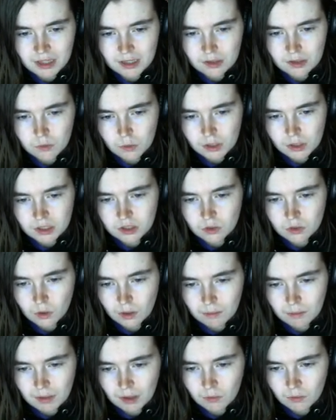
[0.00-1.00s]
this is what
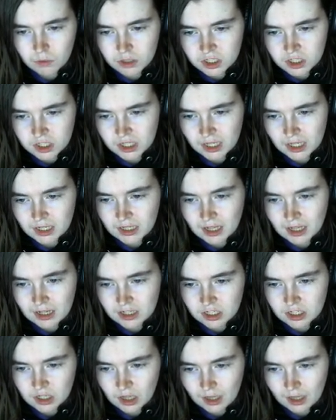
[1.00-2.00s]
Sori meant when she said that
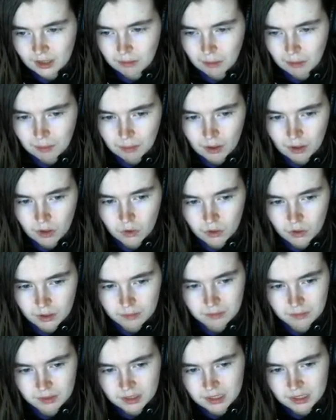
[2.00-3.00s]
she likes my
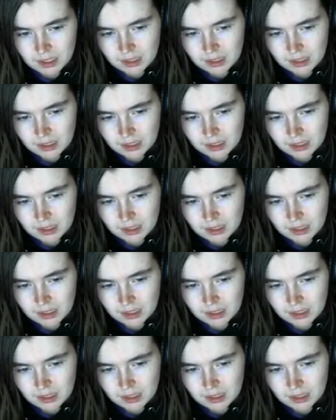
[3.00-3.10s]
poems.